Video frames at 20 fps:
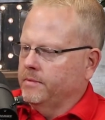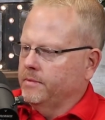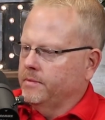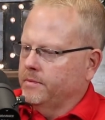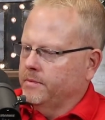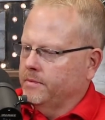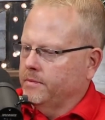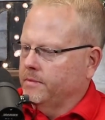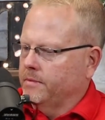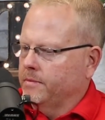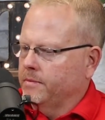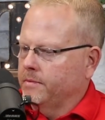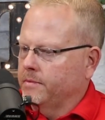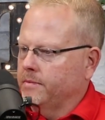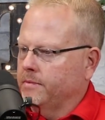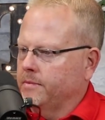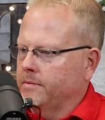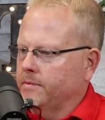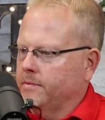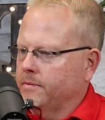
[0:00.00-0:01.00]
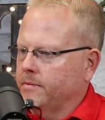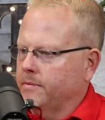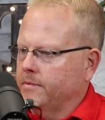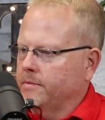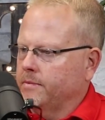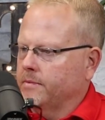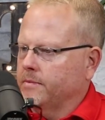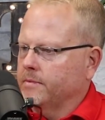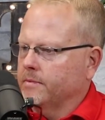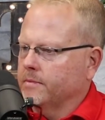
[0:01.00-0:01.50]

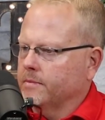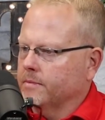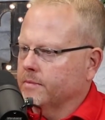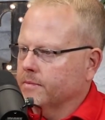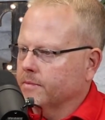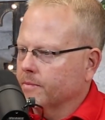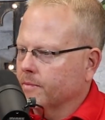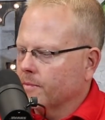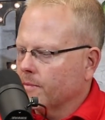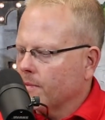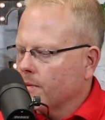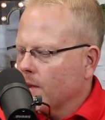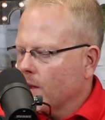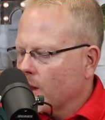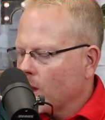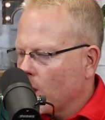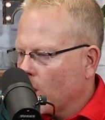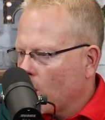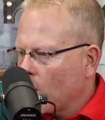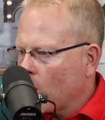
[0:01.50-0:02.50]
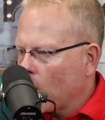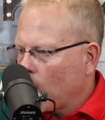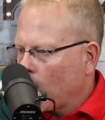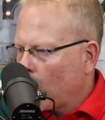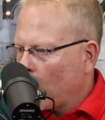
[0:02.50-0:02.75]
(silent)